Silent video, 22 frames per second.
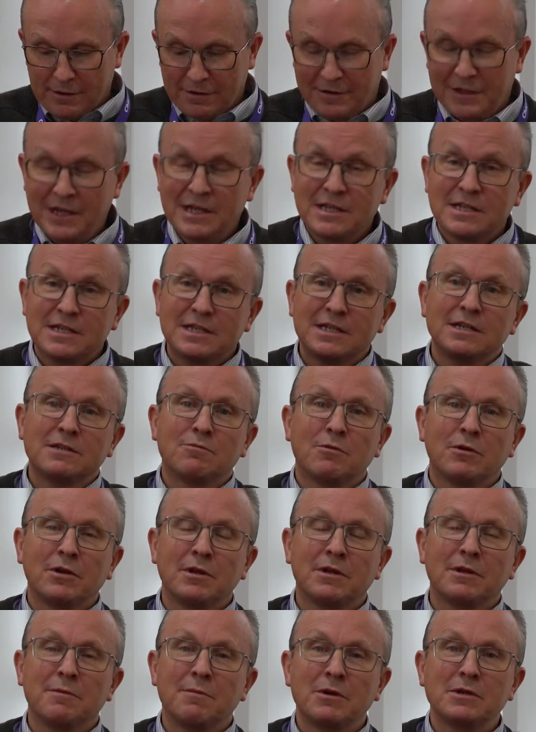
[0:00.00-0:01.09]
this is one
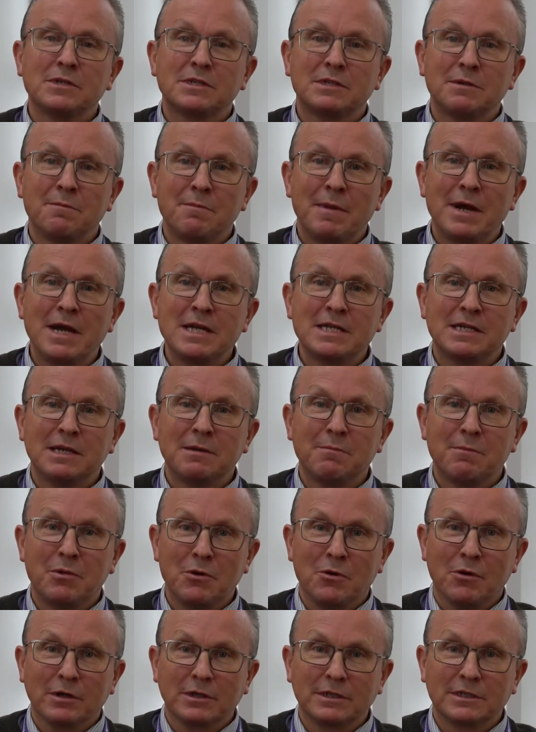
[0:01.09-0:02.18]
of the most amazing
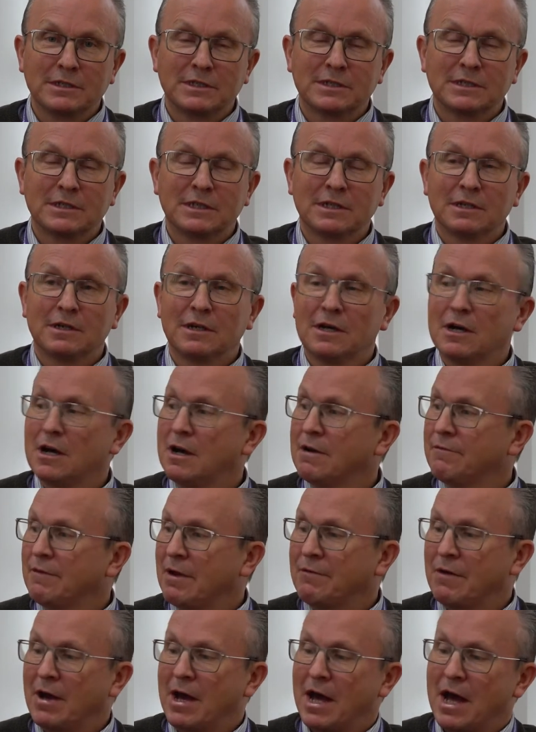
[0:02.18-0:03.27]
books I've
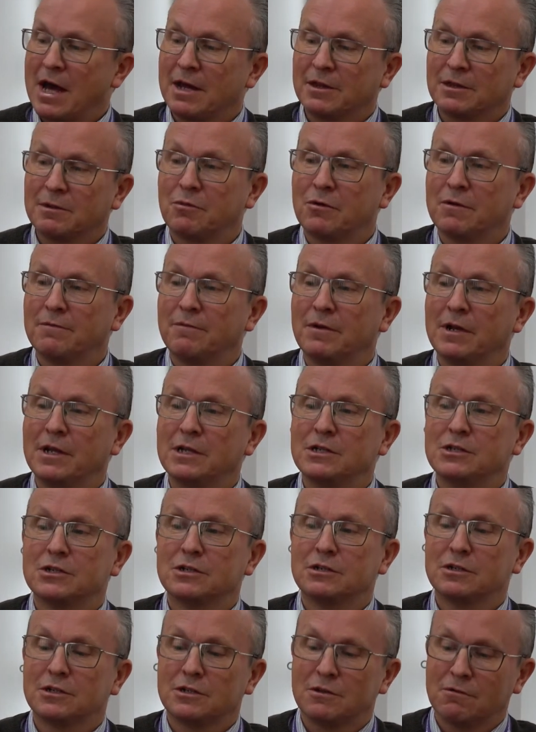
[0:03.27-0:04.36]
ever had the privilege
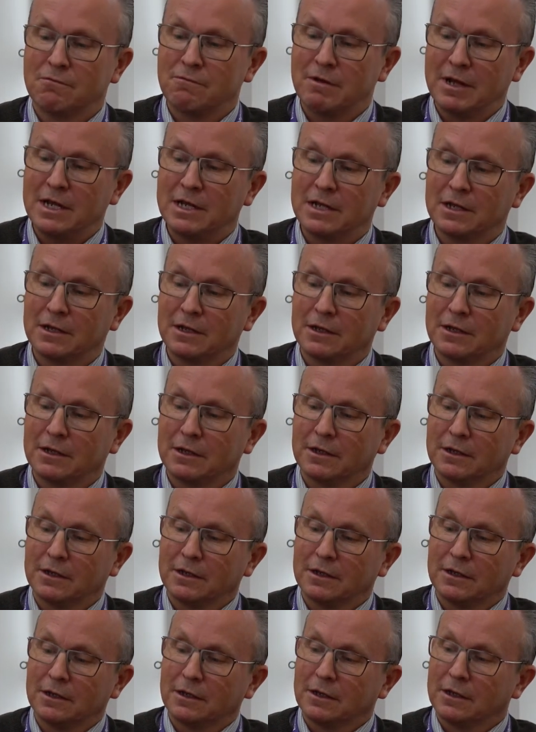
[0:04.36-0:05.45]
to read.
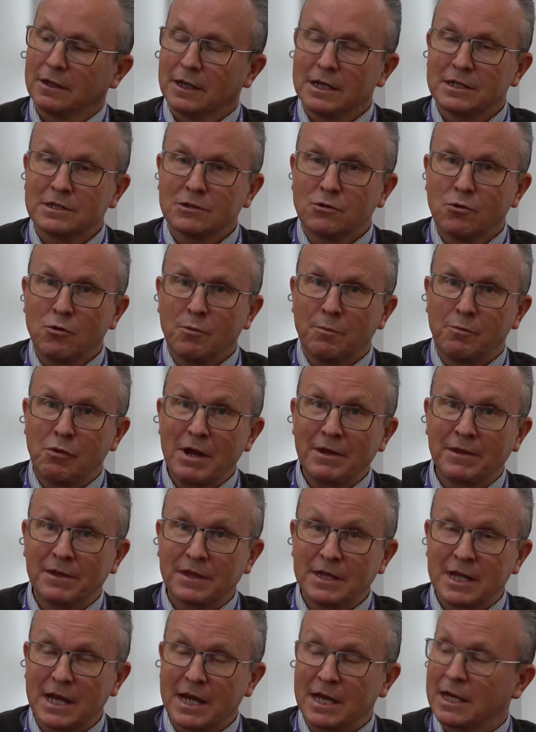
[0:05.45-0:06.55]
It's called
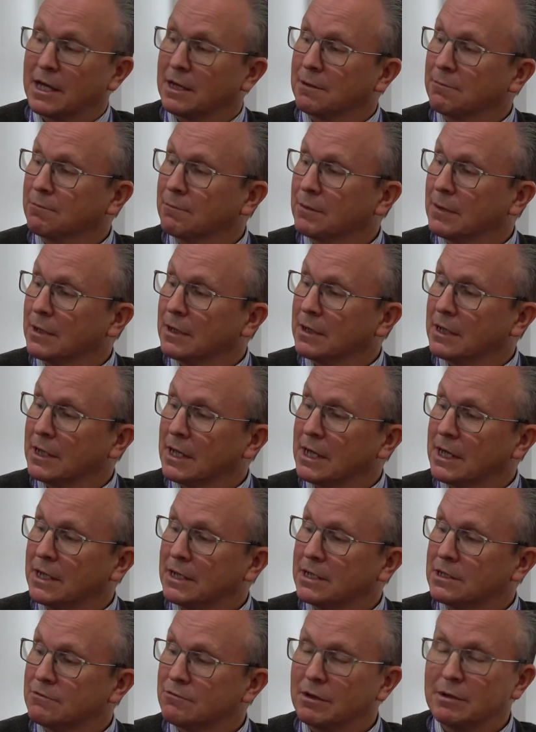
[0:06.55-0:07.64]
Breathtaking, and
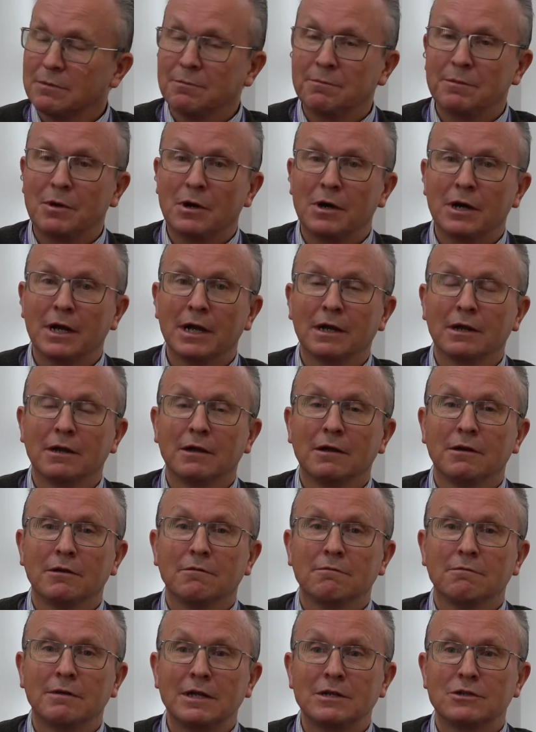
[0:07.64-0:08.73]
it's written by
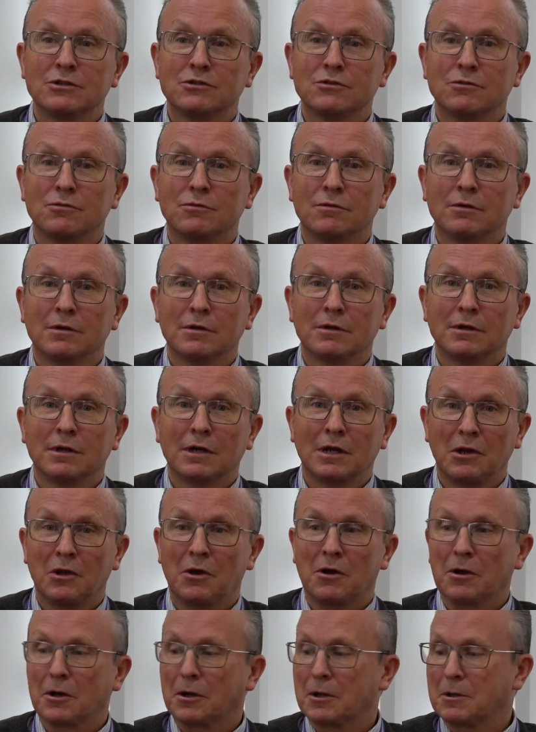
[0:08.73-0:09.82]
Rachel
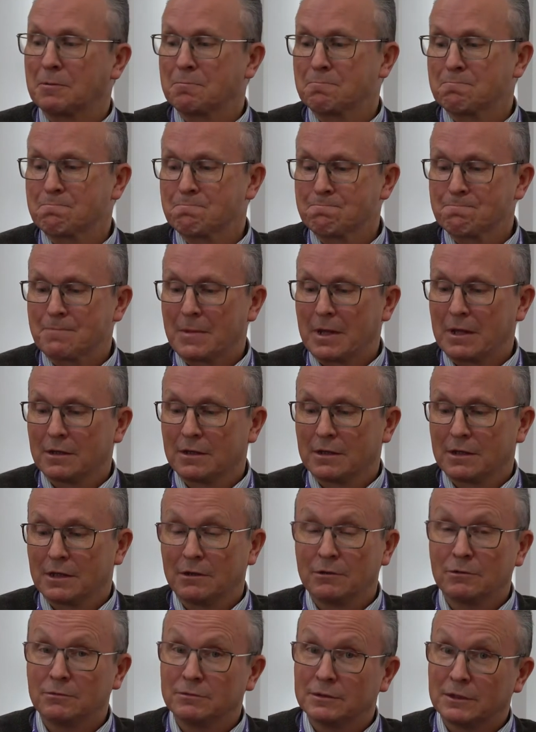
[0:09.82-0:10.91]
Clarke.
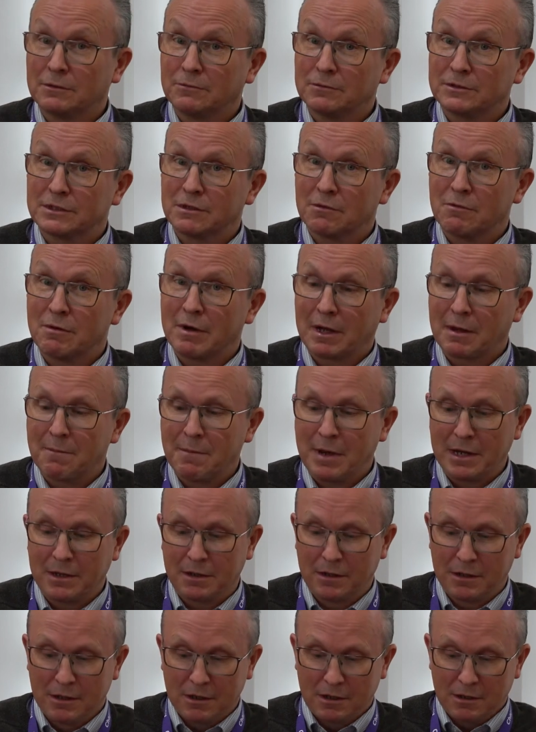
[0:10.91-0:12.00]
I will also
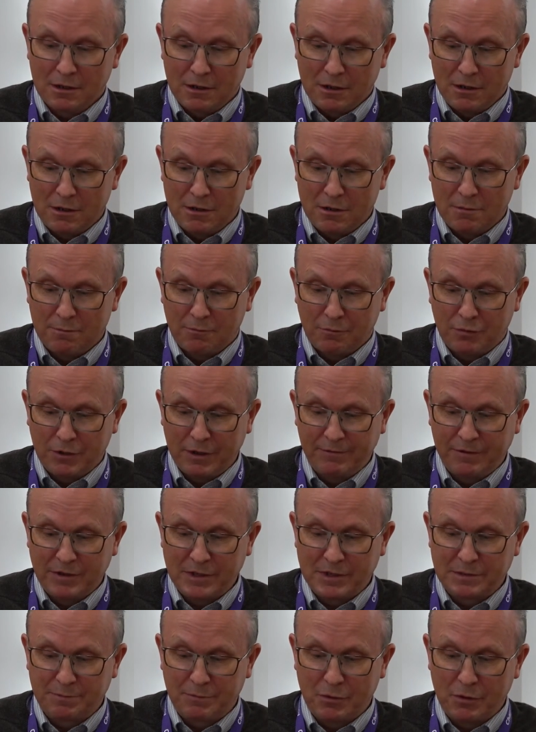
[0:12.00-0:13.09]
recommend her
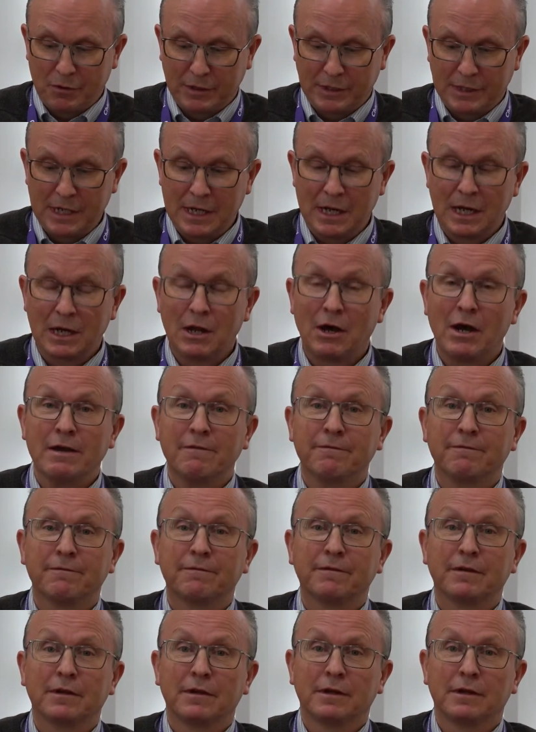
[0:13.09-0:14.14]
previous book, Dear Life,